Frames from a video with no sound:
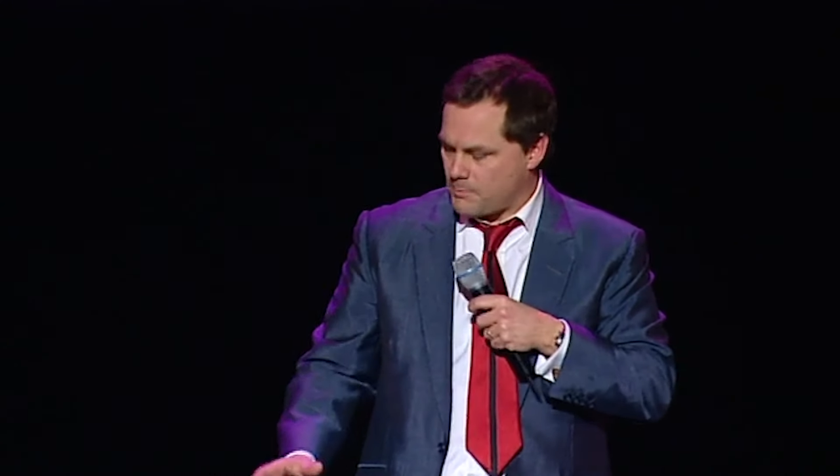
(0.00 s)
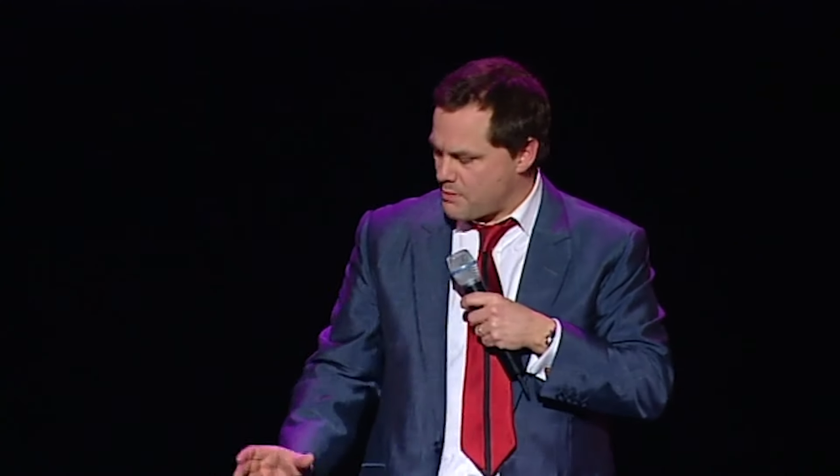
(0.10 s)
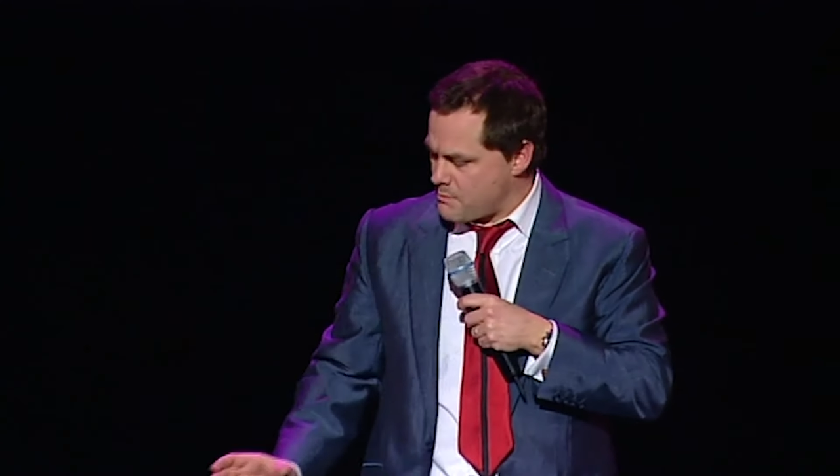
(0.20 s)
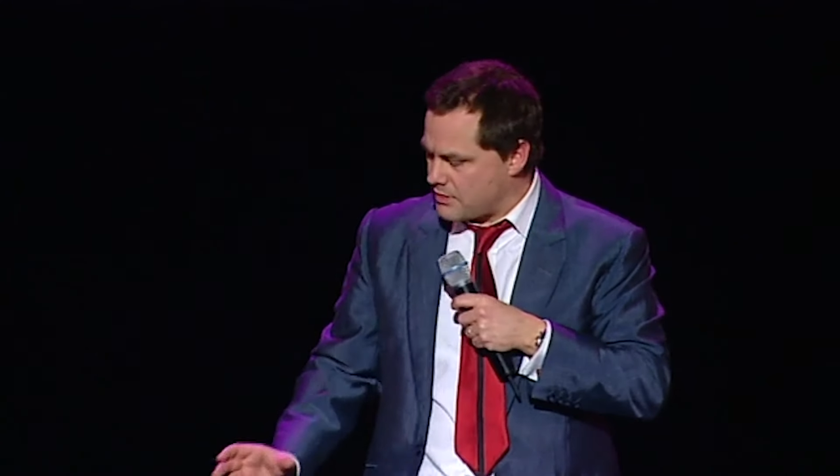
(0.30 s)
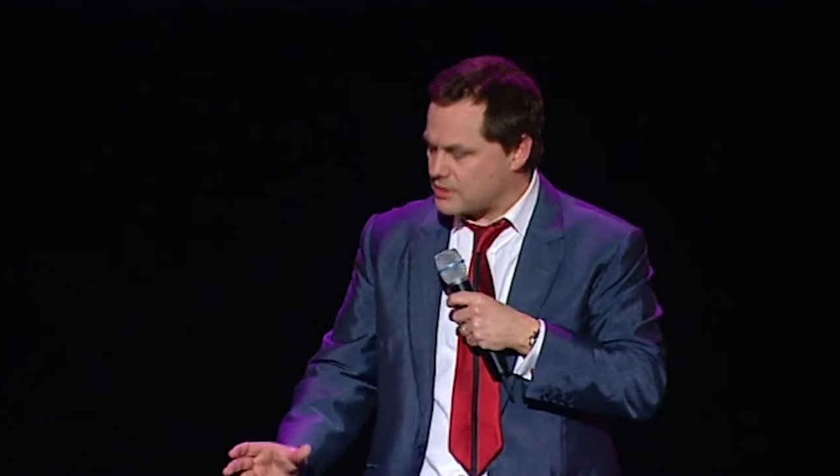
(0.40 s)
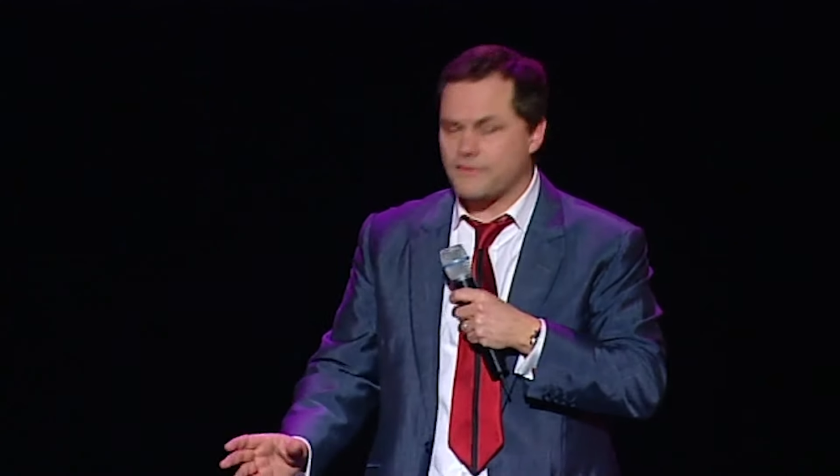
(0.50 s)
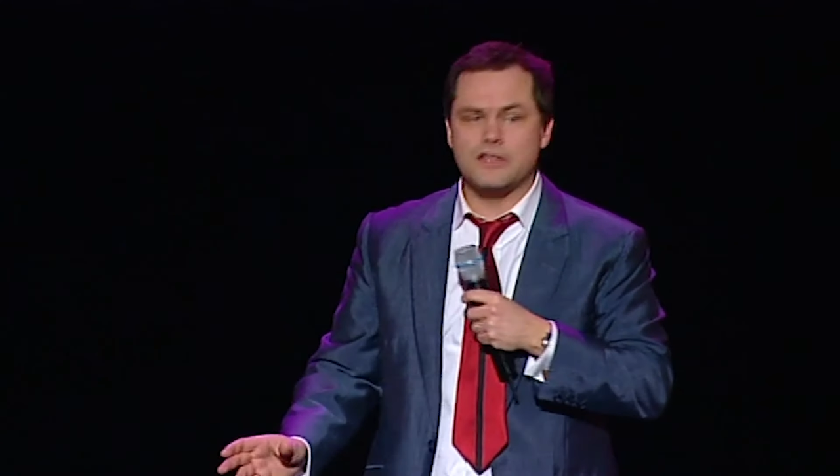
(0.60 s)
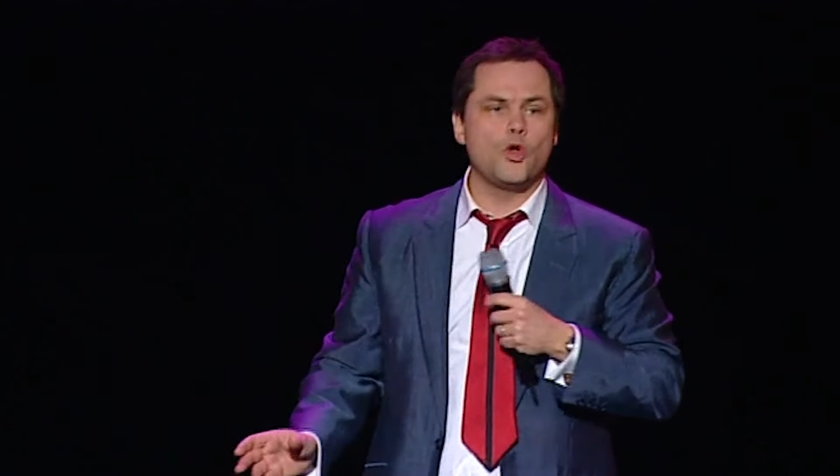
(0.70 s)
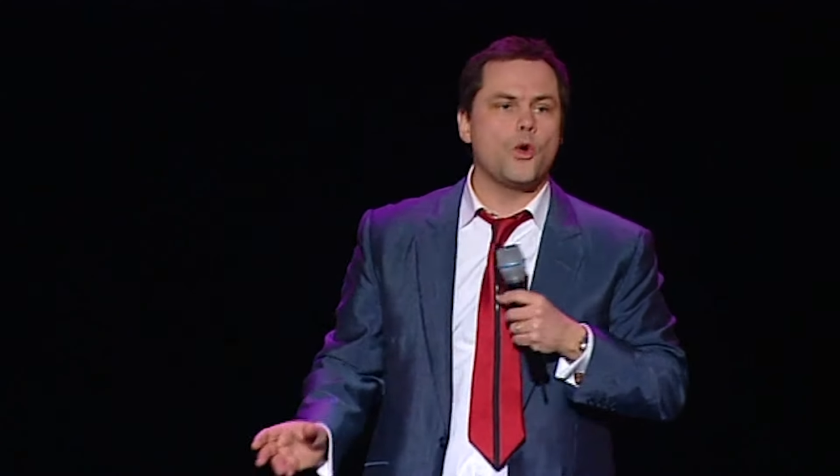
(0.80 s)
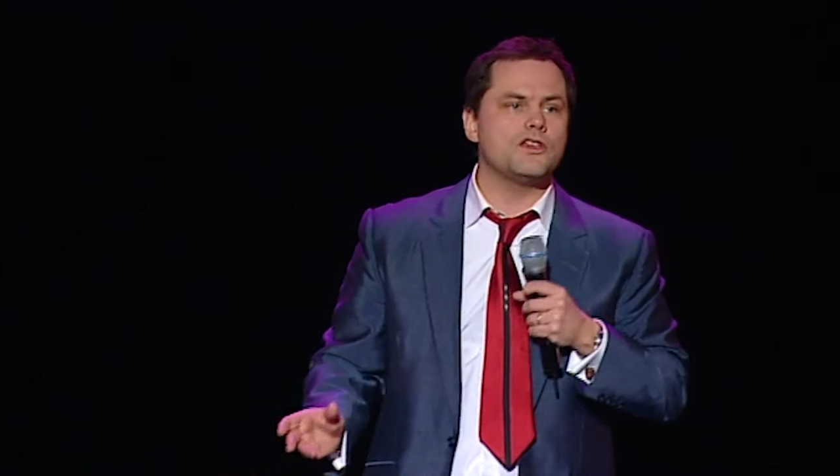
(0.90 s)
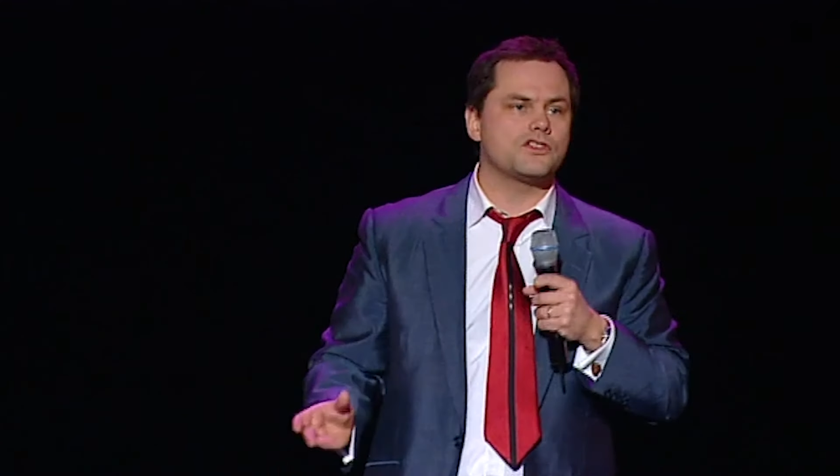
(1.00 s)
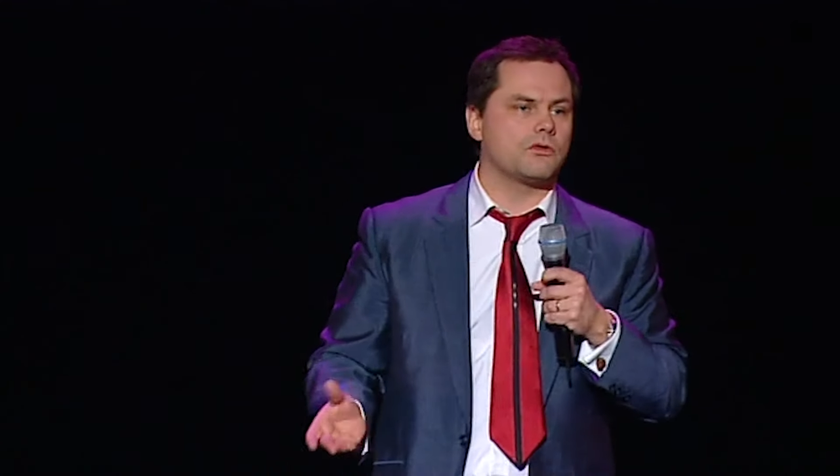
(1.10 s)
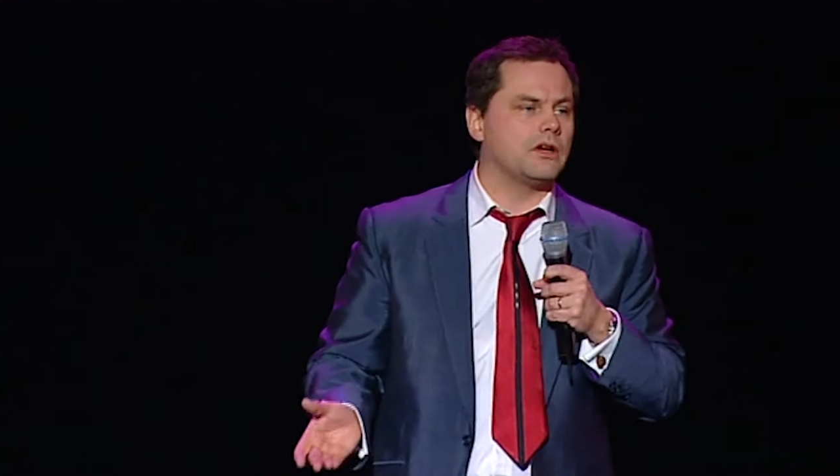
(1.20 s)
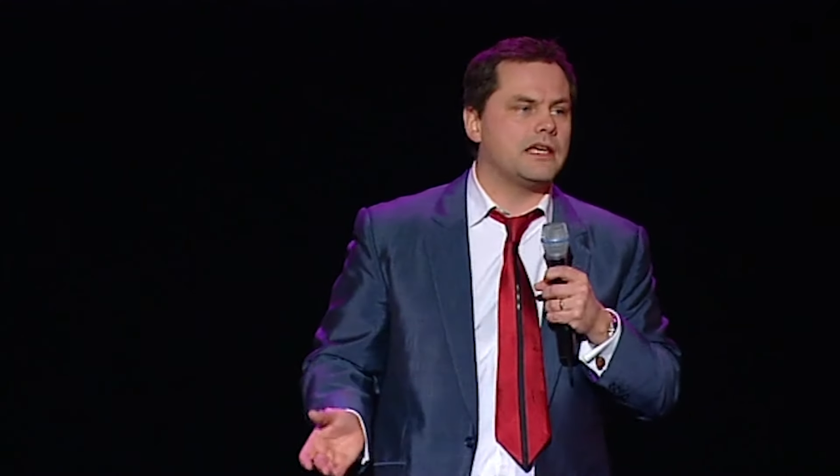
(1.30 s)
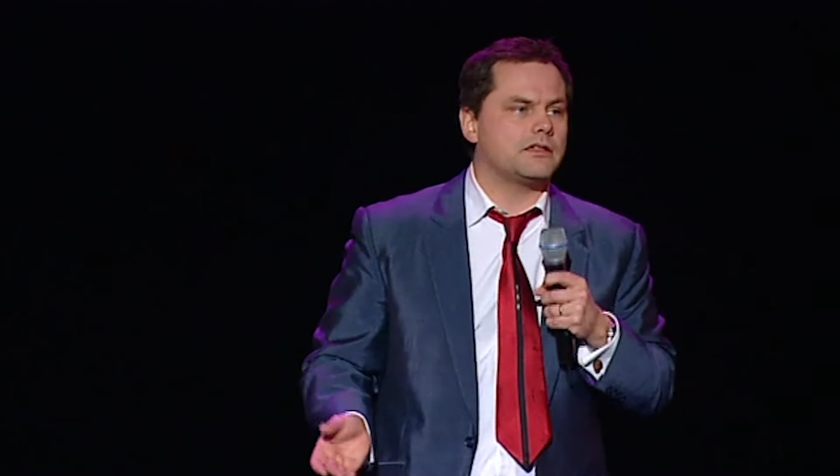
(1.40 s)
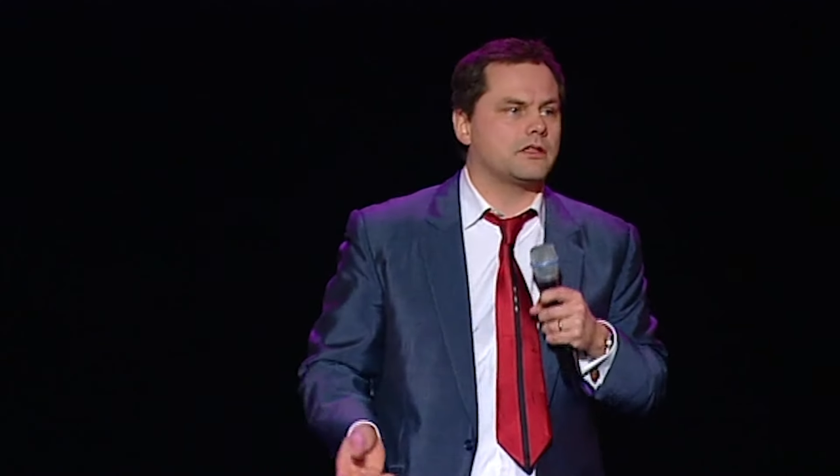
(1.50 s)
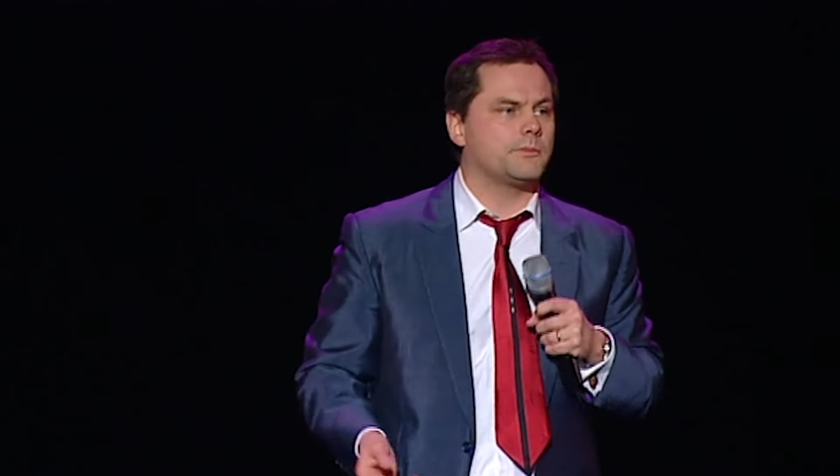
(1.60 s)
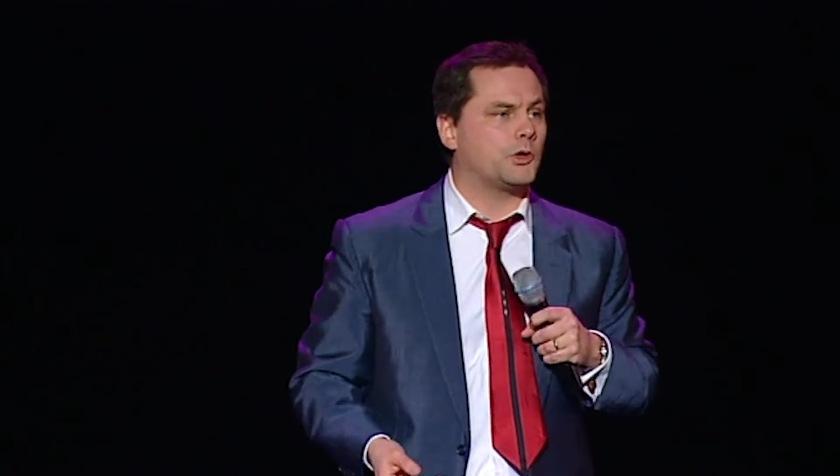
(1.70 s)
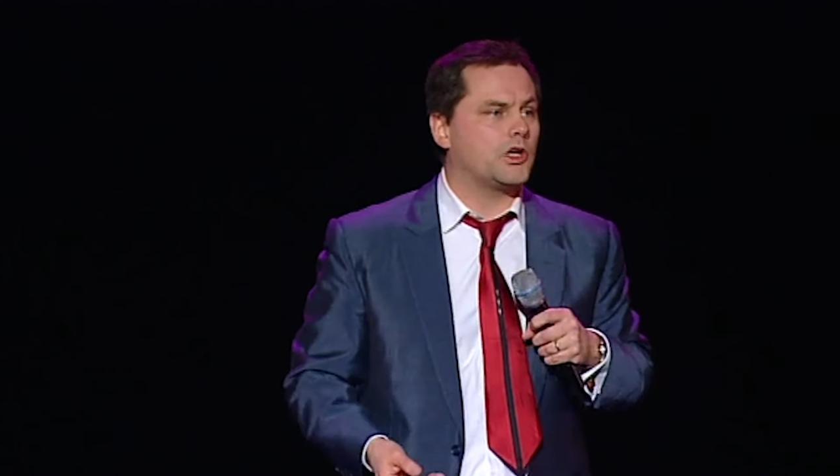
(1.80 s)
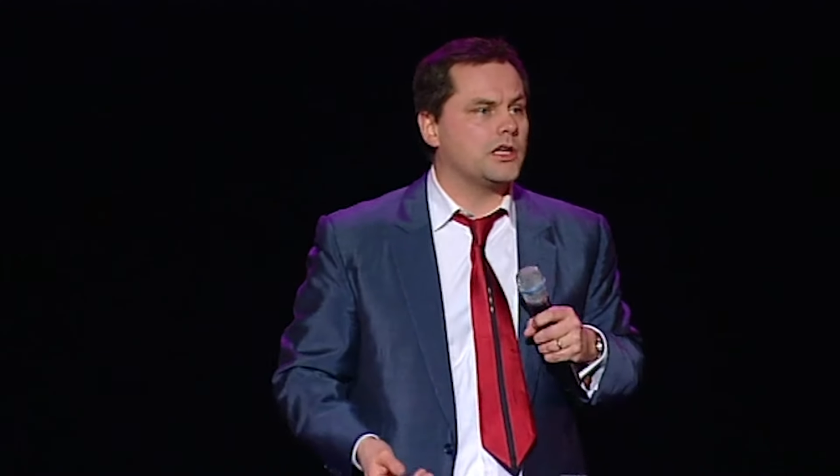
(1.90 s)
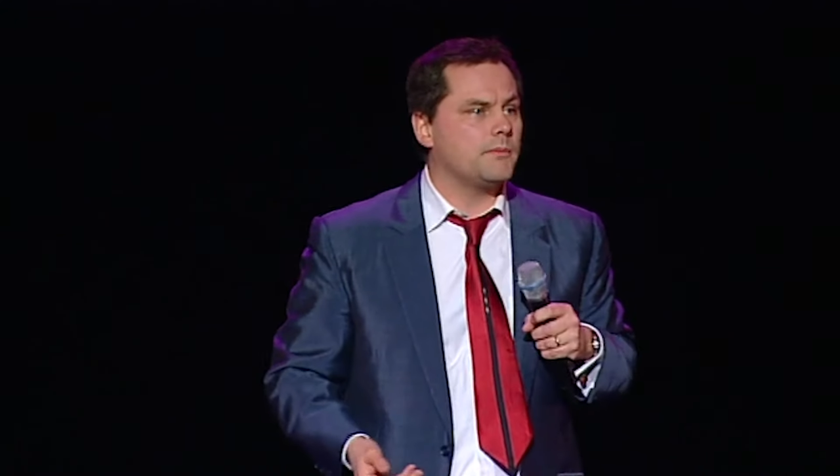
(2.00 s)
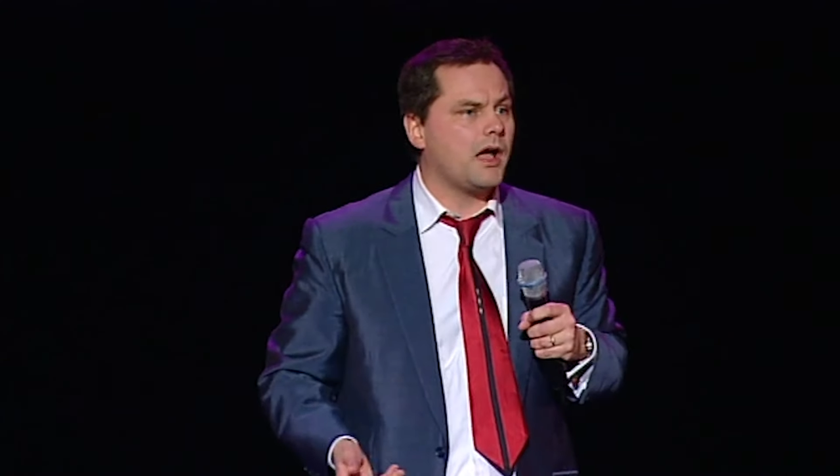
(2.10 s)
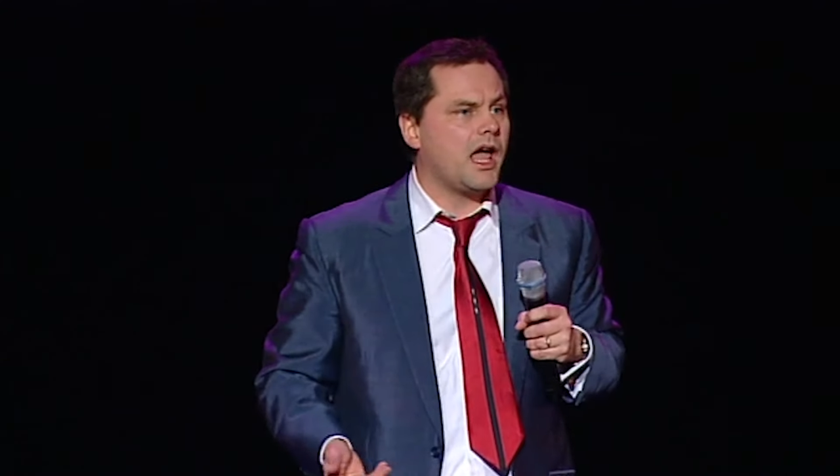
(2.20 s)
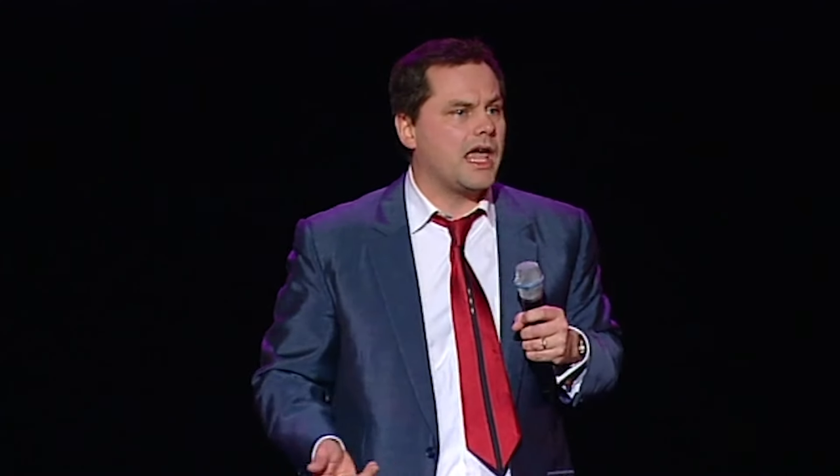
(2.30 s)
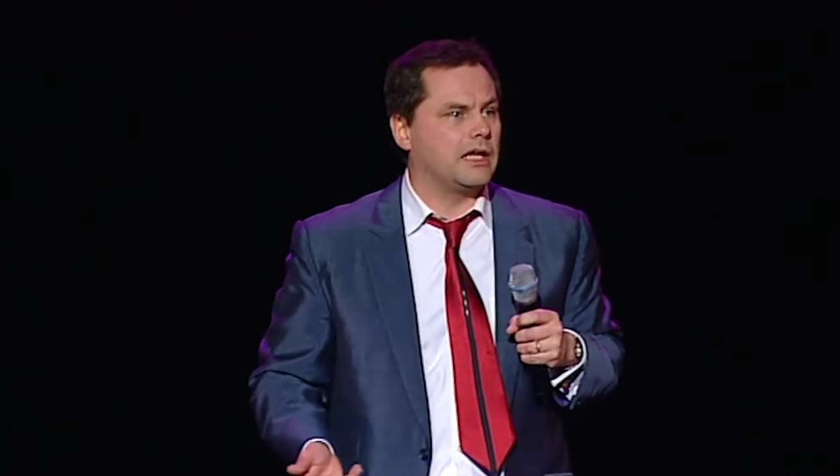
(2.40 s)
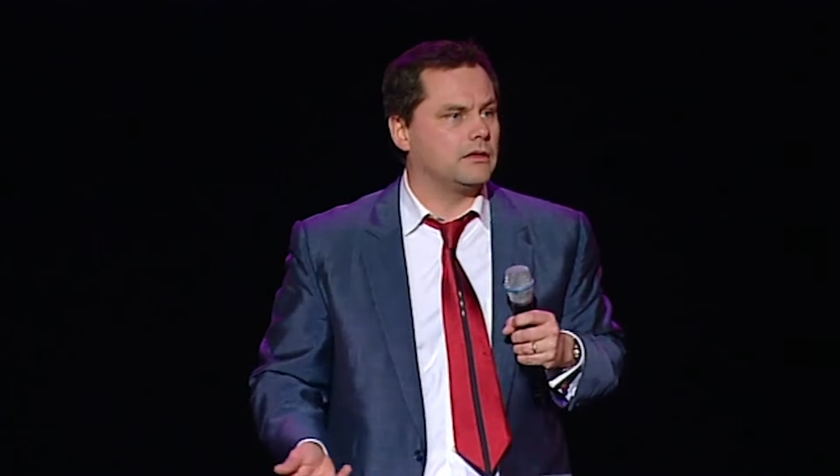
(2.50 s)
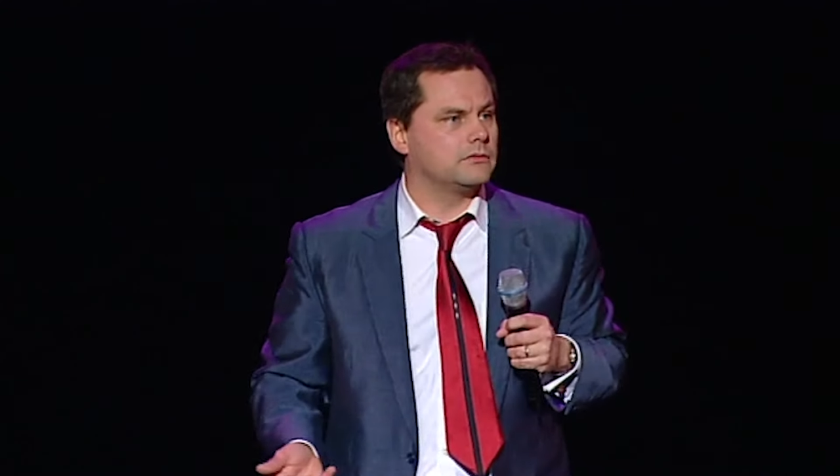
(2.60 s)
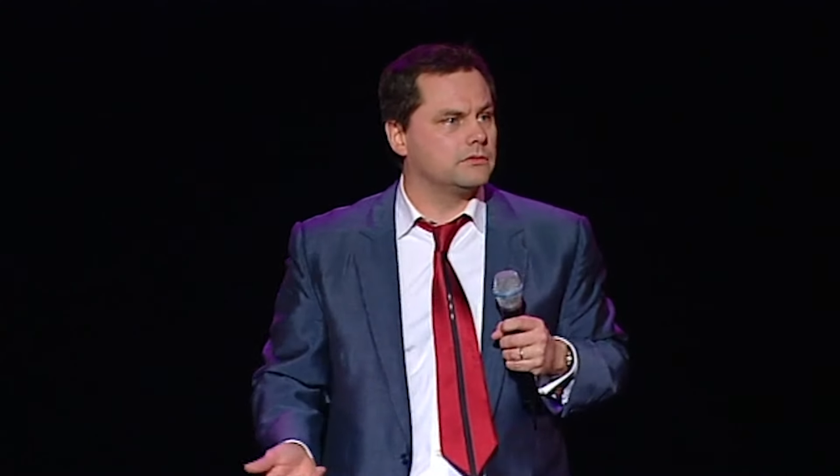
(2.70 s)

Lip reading: Beep. Is there a noise that relates to the product you're buying?